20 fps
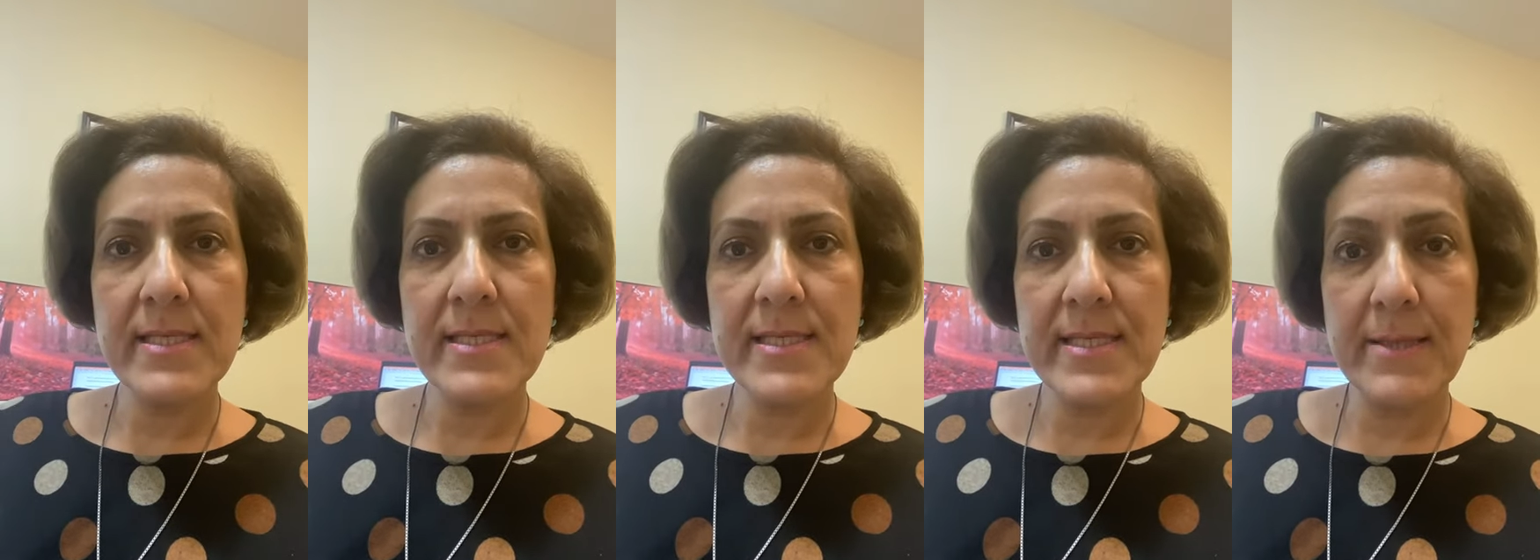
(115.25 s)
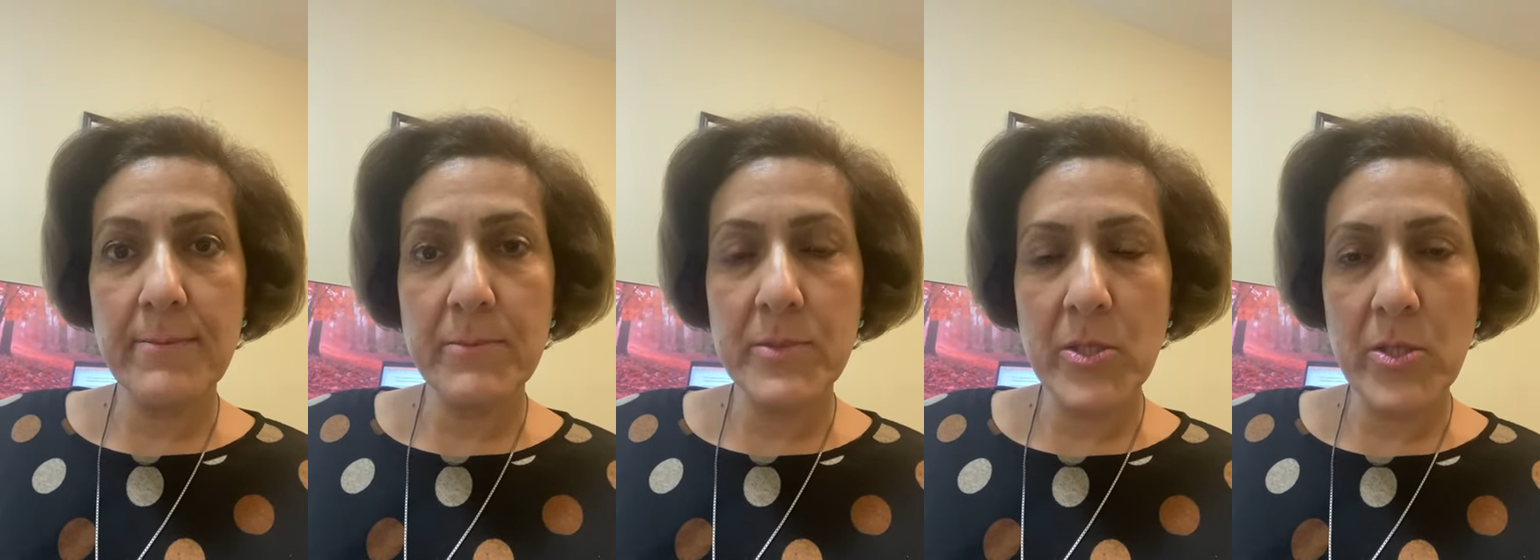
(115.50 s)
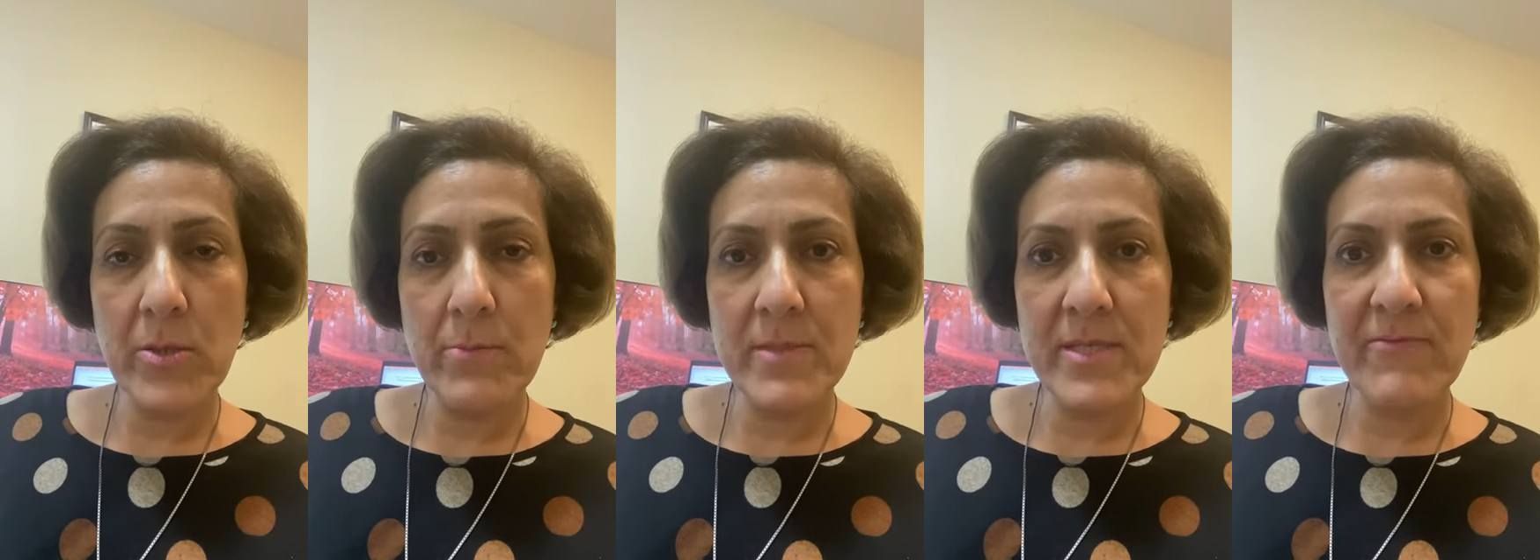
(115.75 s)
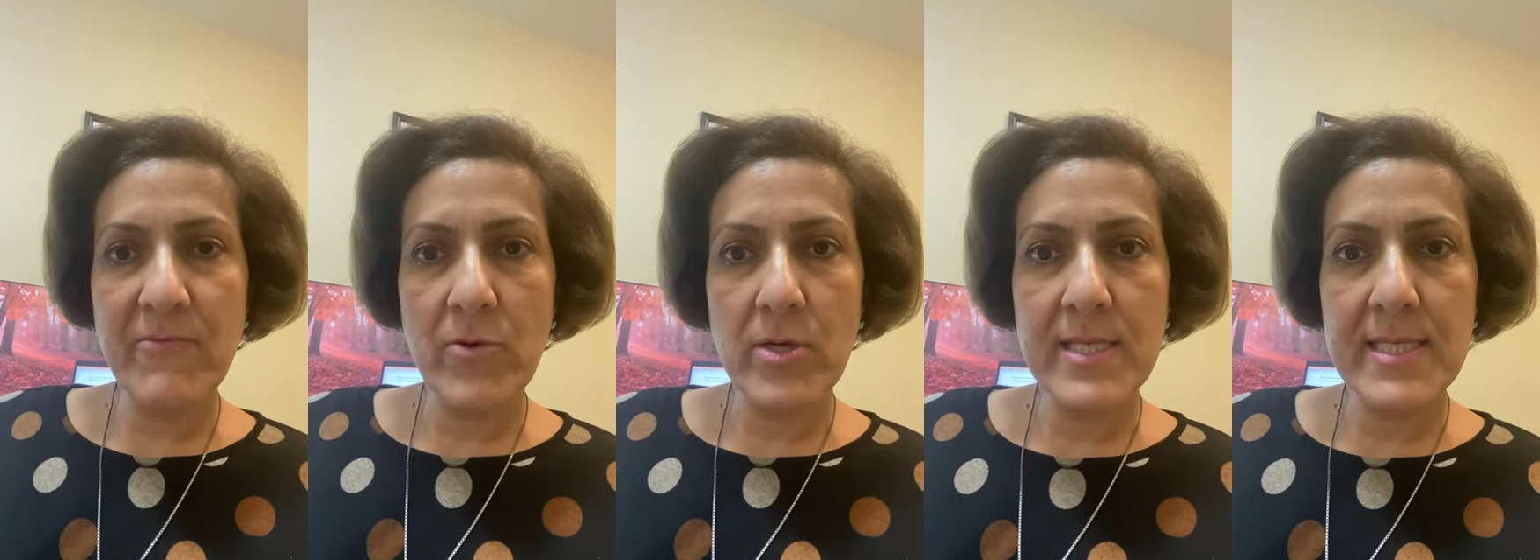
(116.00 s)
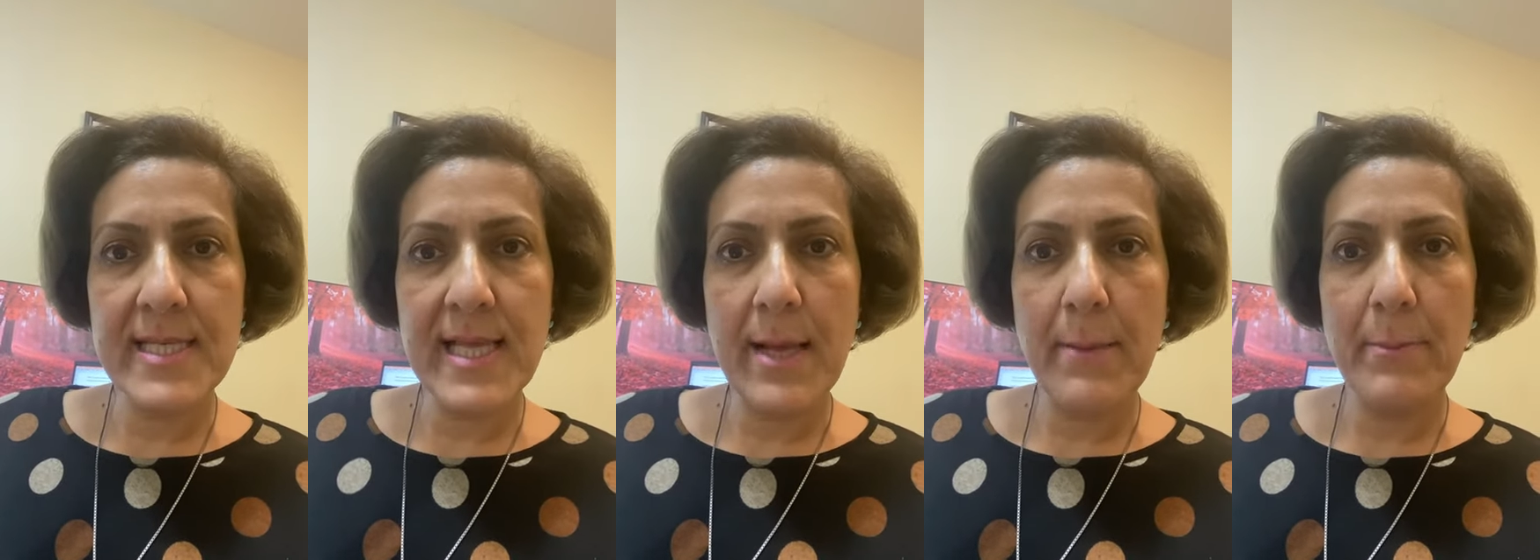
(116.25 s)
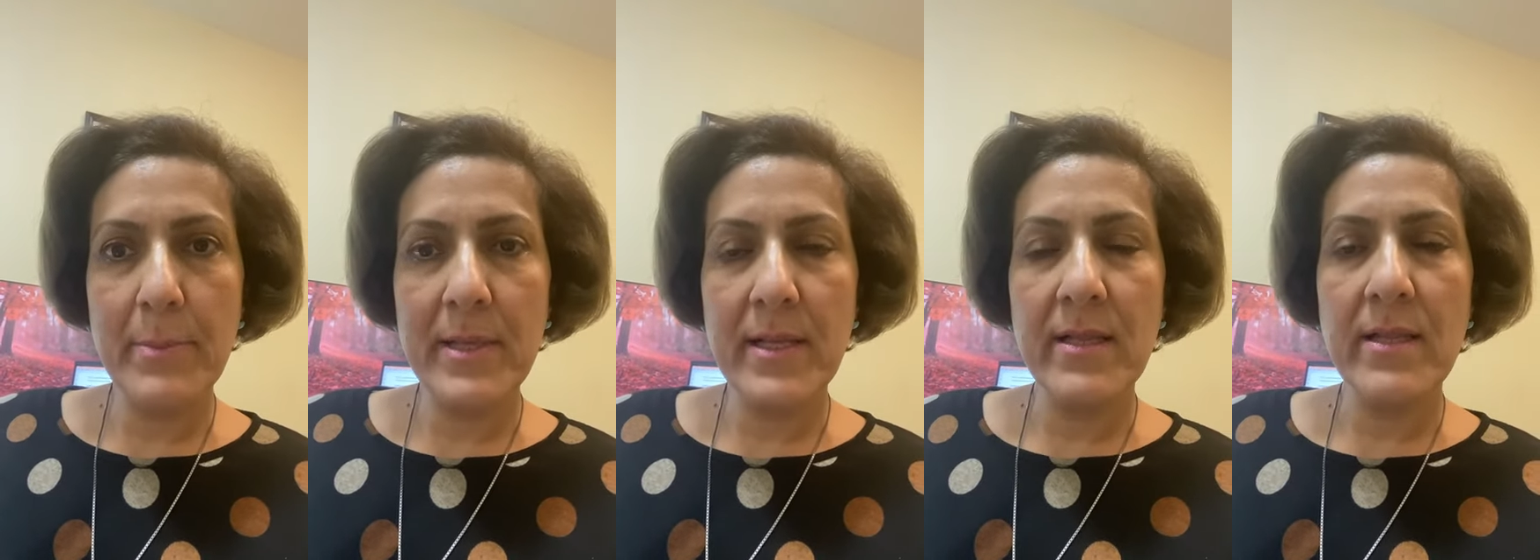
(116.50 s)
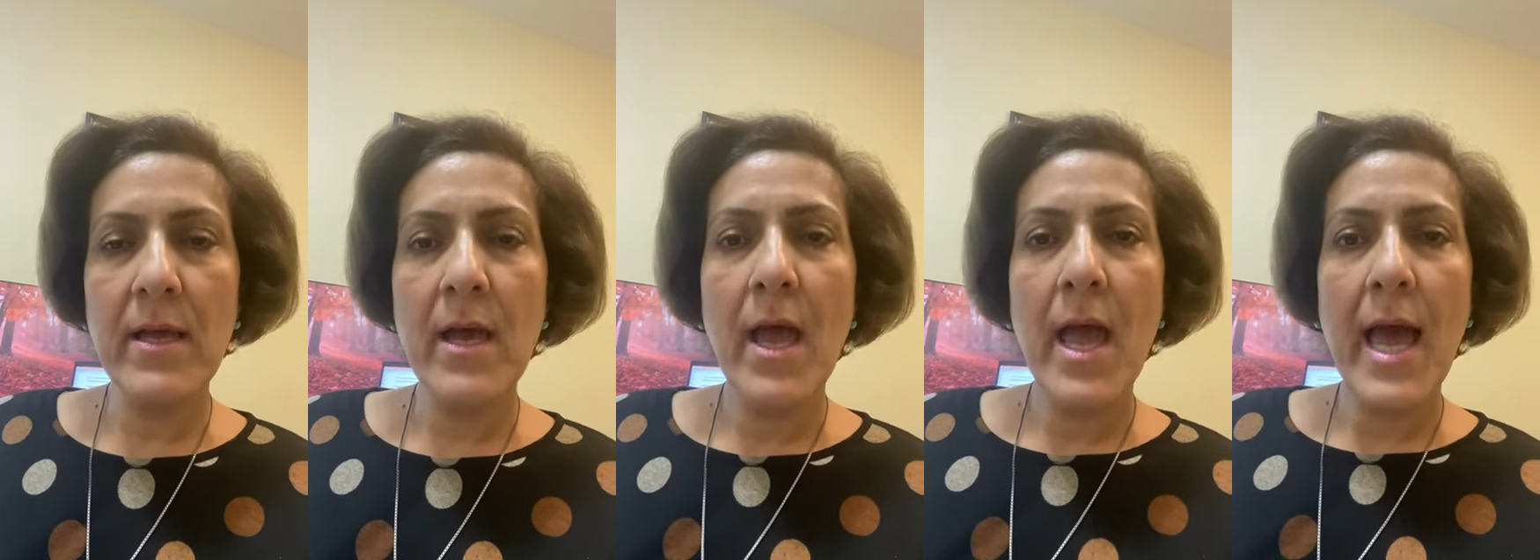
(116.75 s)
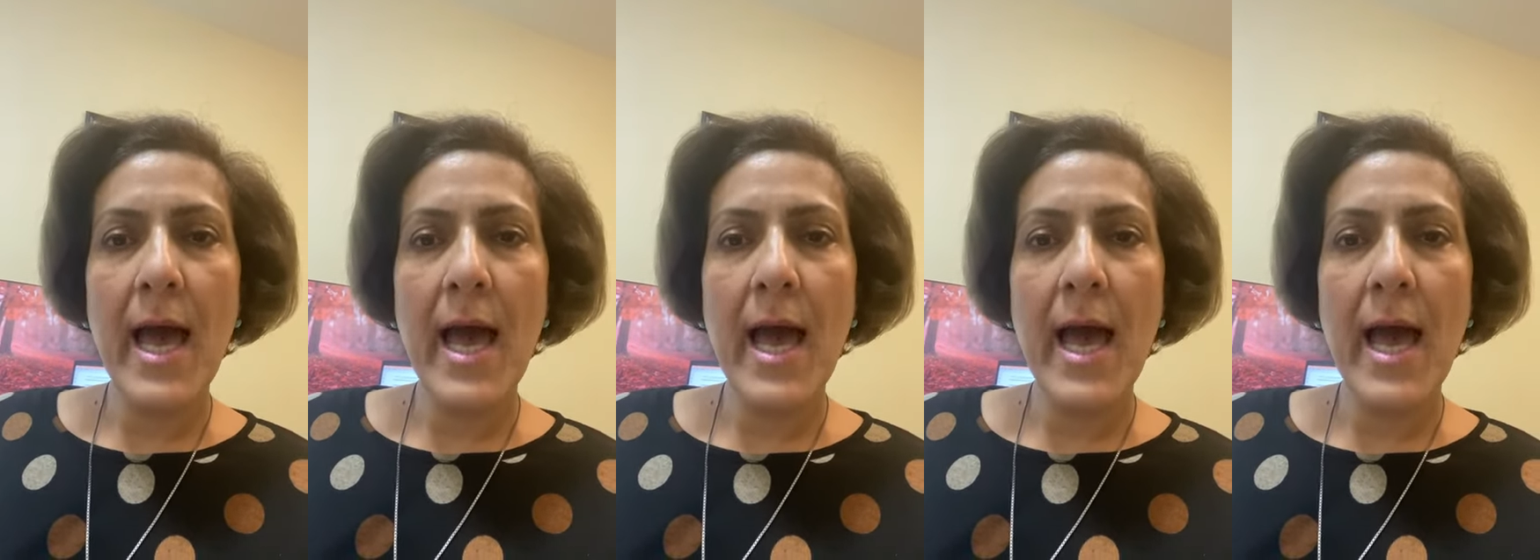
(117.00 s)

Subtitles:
symptoms, for example,